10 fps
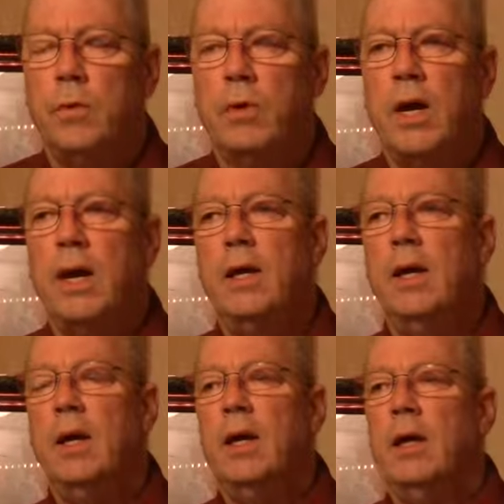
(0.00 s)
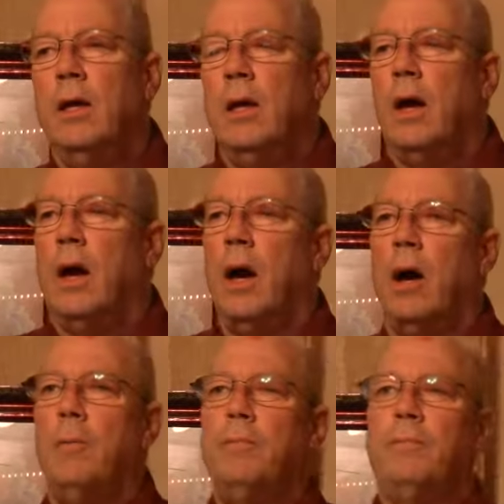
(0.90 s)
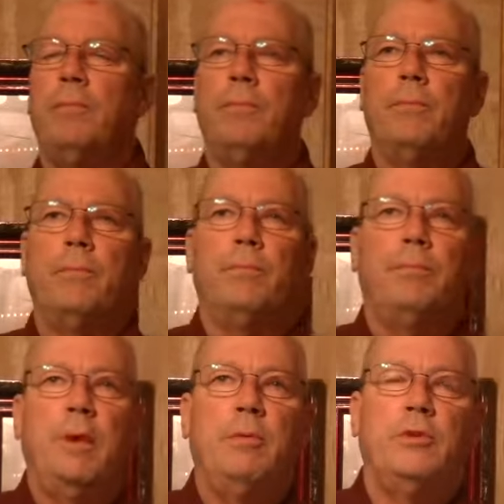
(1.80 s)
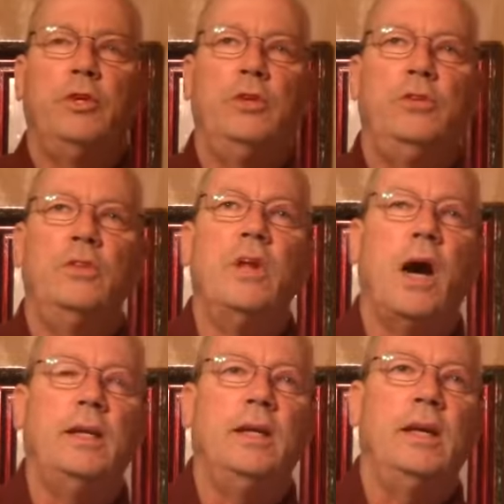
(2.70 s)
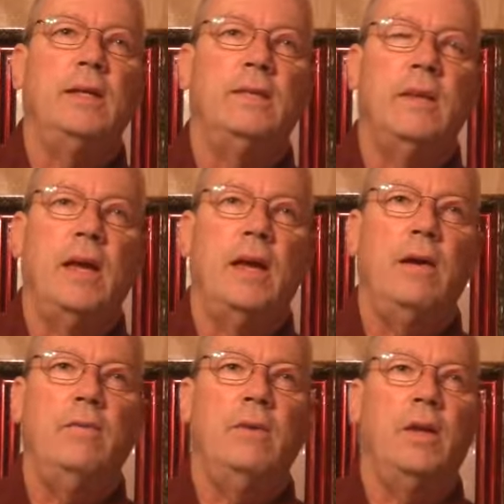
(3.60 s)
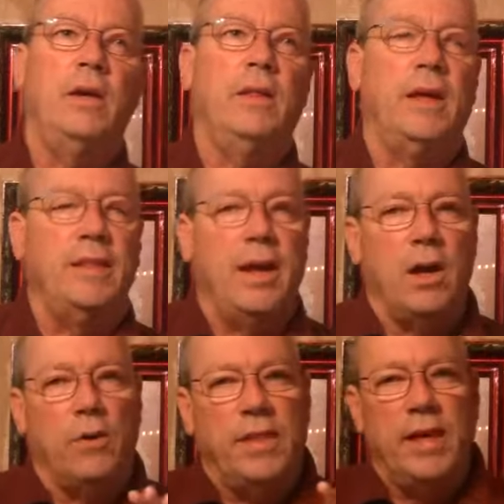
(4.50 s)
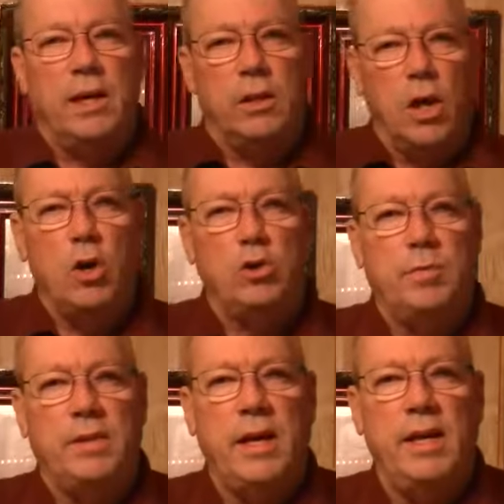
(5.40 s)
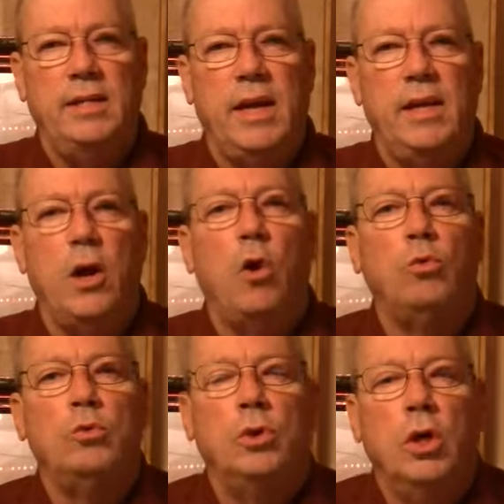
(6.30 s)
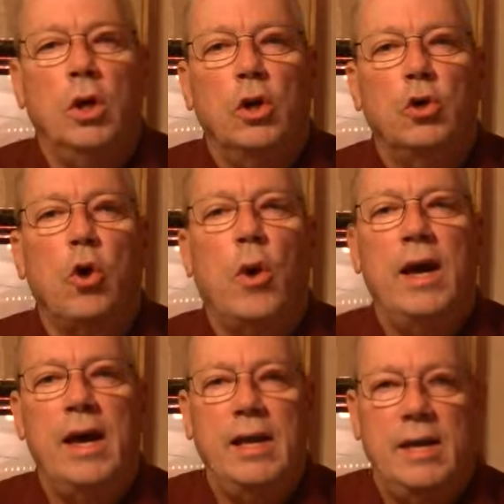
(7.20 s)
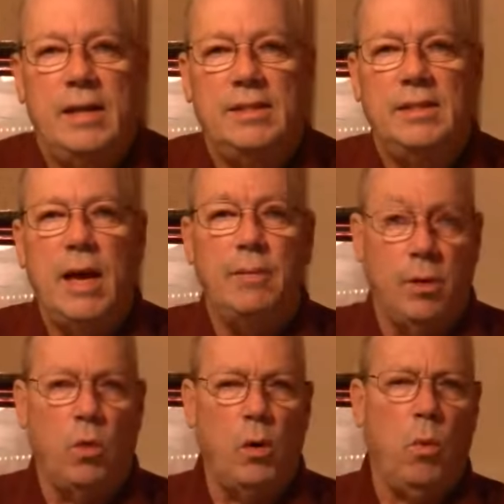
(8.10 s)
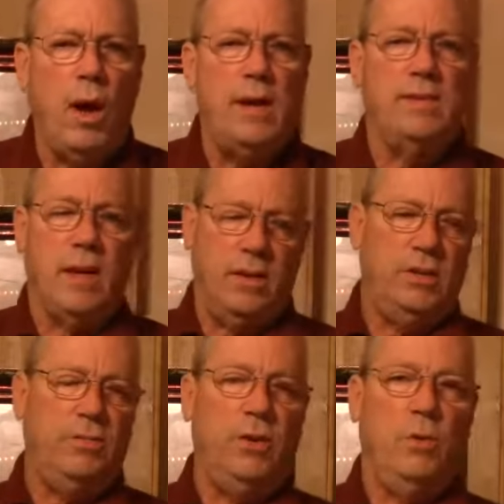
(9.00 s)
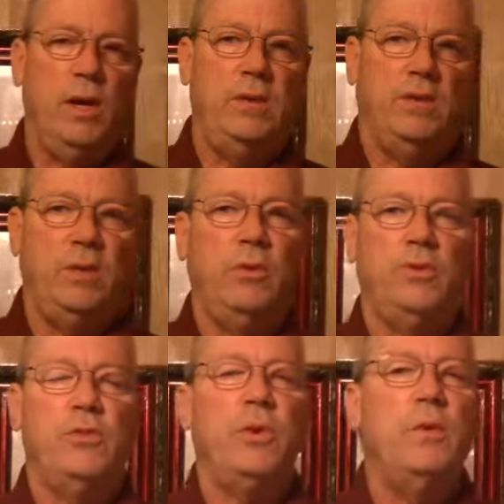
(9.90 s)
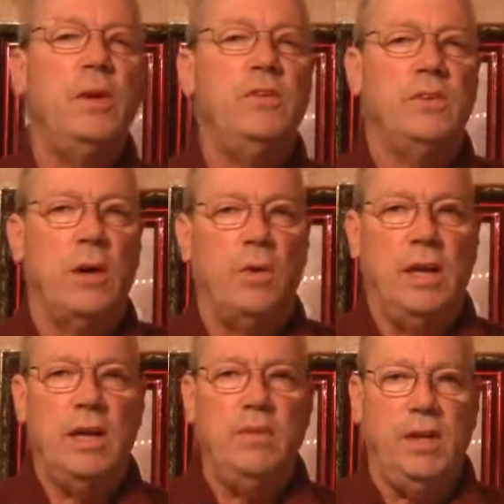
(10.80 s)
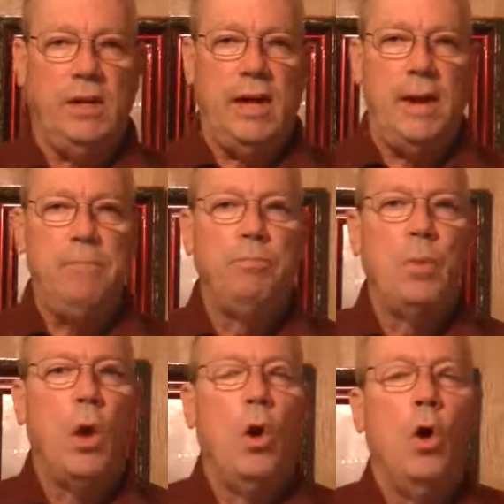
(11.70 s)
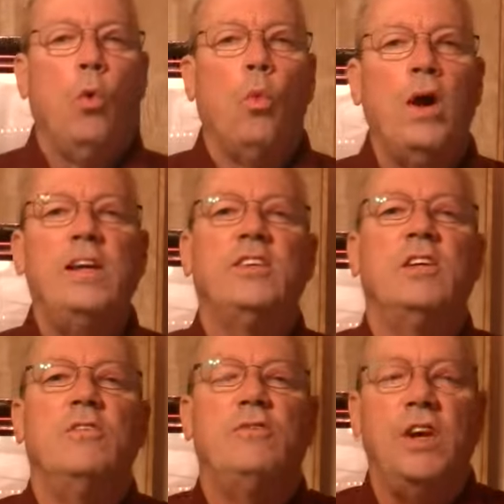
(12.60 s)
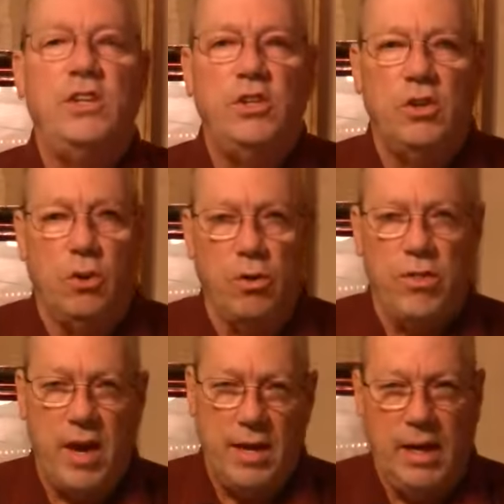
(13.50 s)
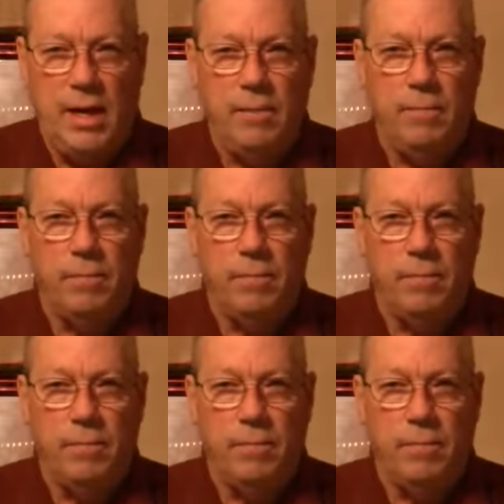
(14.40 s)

Okay? Um, people choose not to get saved. They, they, they get close, but they, they don't go ahead and accept. And why is that? There's a few reasons. There's three reasons I want to give you today. One is conventional thinking.